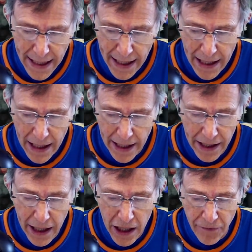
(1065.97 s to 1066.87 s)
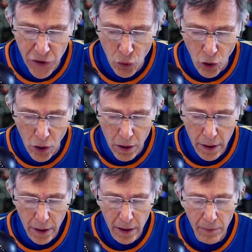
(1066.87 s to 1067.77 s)
And again, if you were
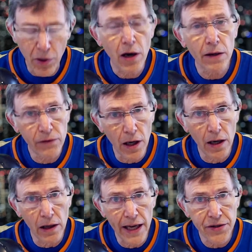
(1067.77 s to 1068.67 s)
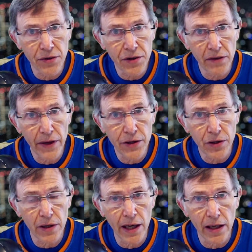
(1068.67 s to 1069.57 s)
part of last year's
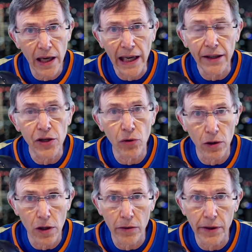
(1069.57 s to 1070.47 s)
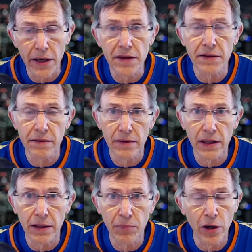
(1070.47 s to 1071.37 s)
convention online, you are already
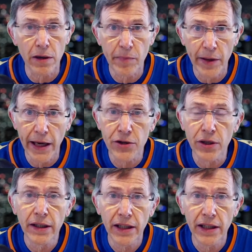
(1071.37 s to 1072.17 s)
part of the page.